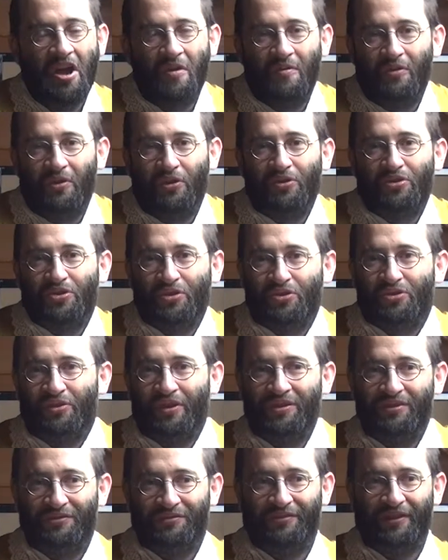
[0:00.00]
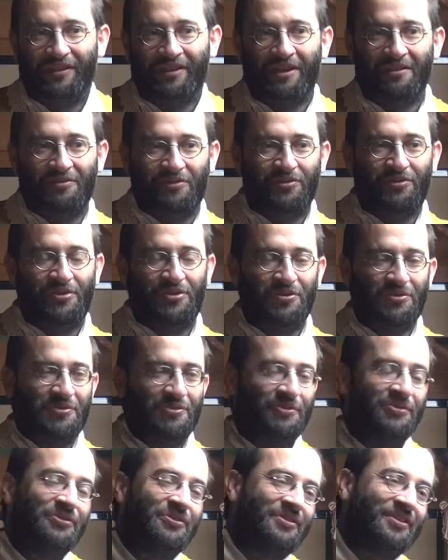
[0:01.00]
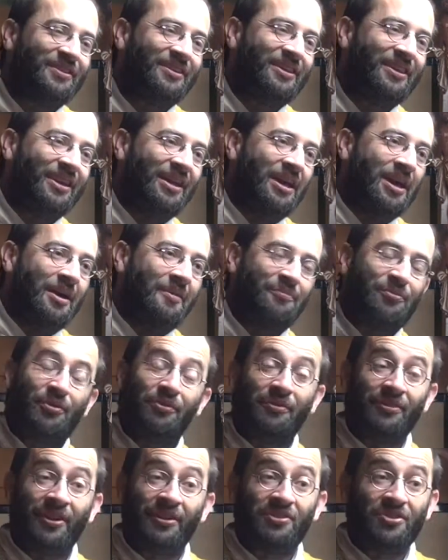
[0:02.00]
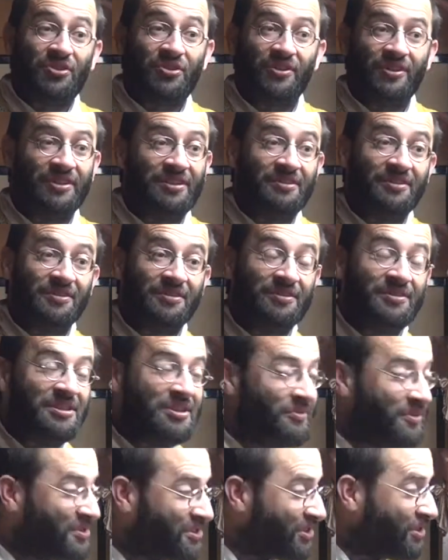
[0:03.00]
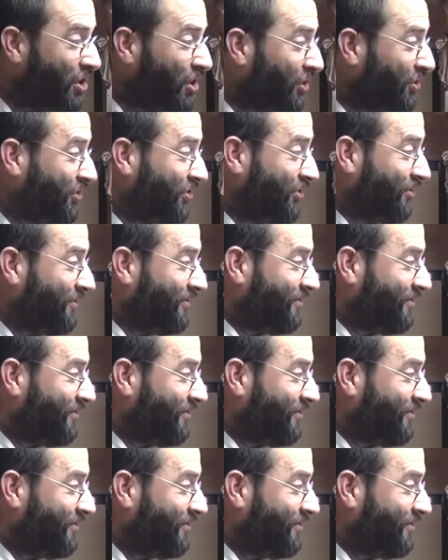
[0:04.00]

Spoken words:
We also try to find out the truth. And providentially, he was caught.